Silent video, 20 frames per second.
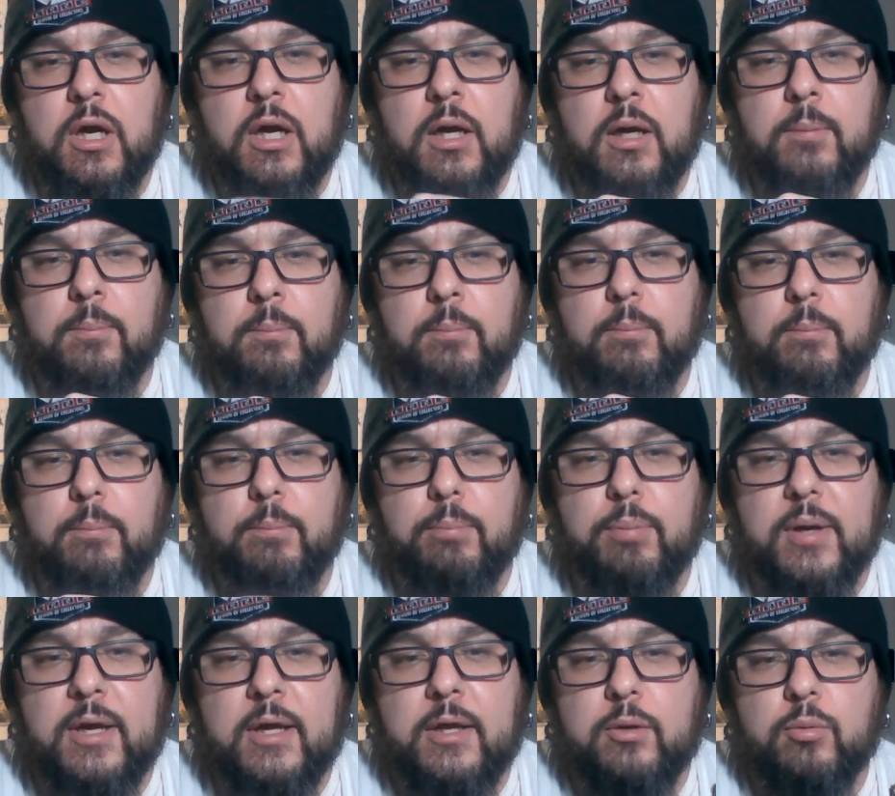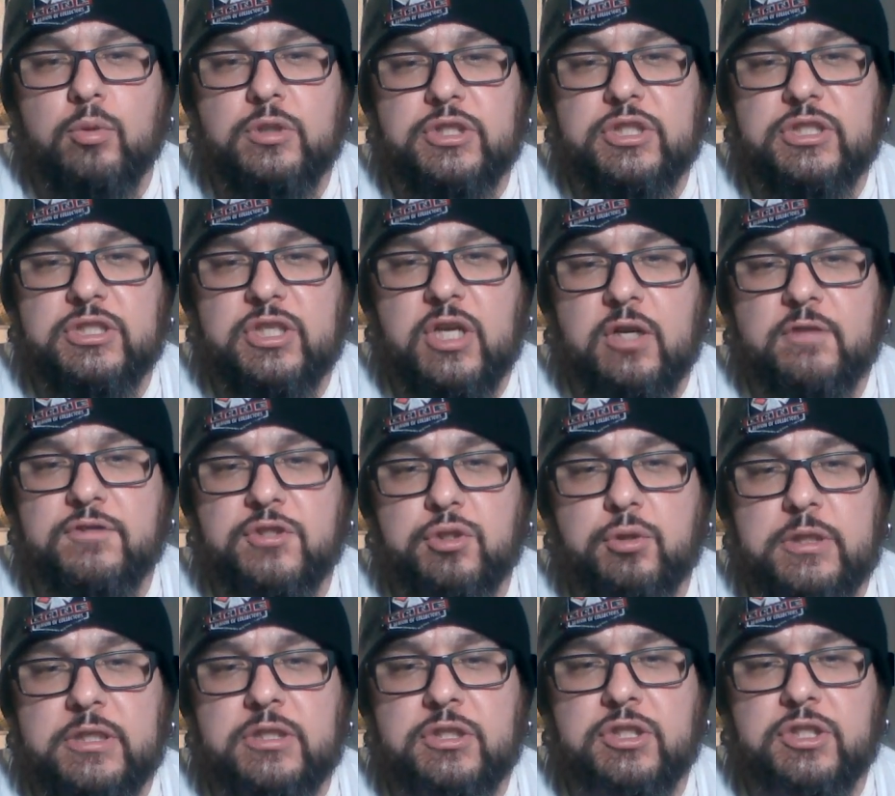But when she's off
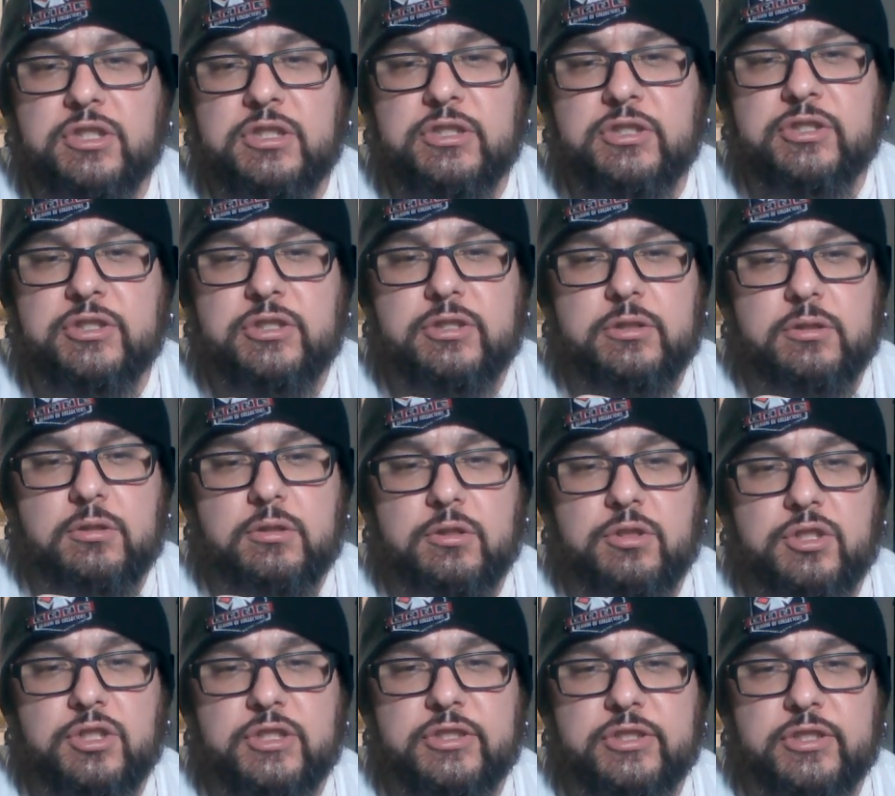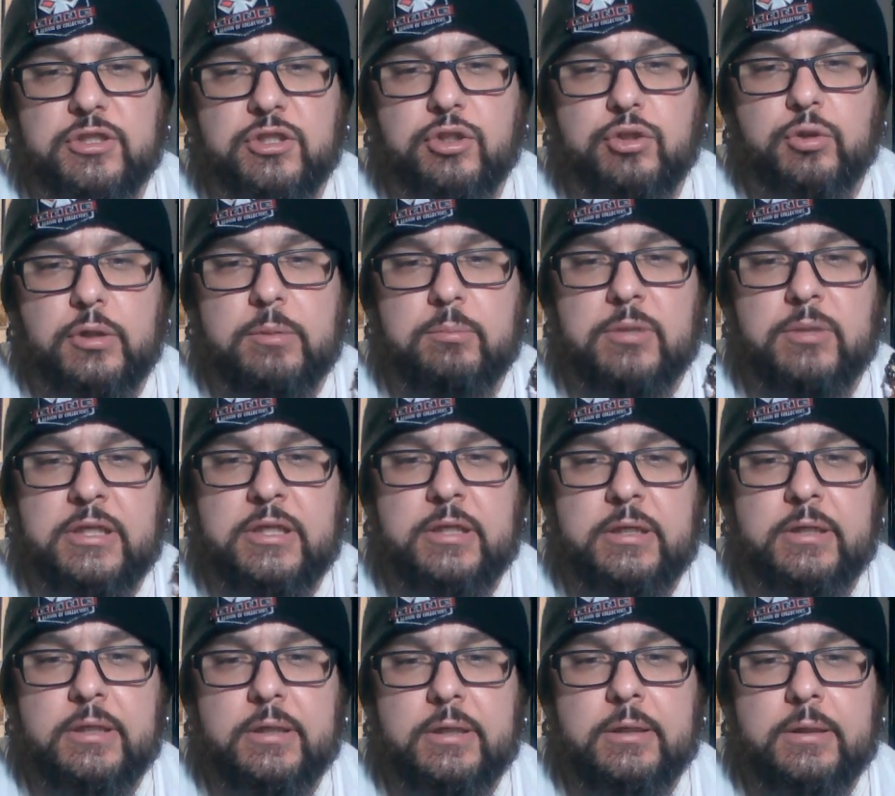screen, she's
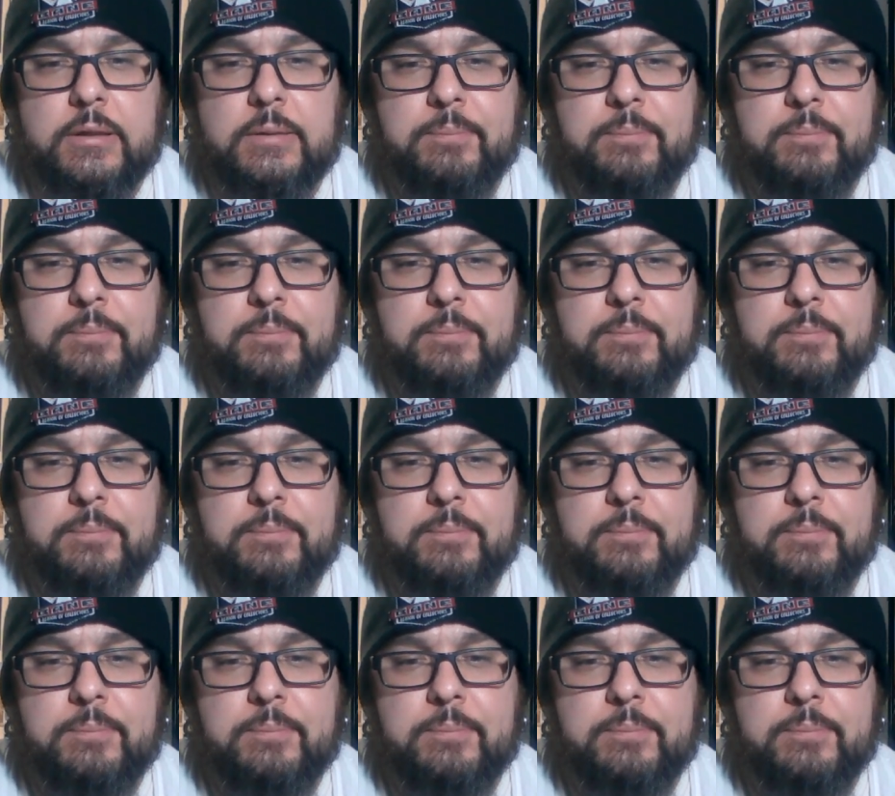extremely,